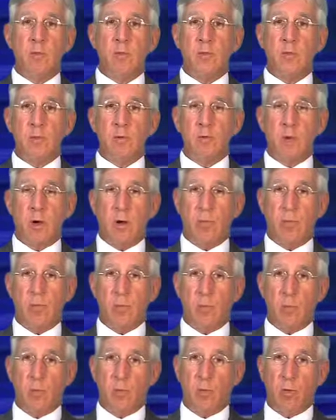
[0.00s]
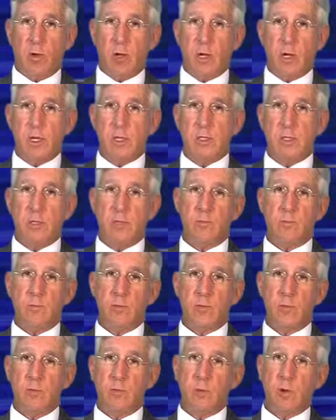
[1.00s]
to offer their products
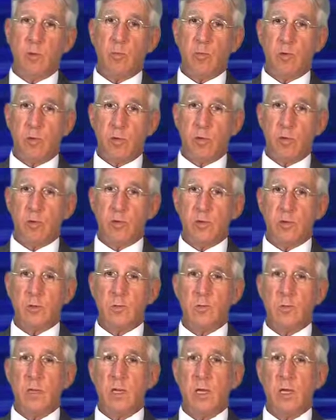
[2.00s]
to our brokers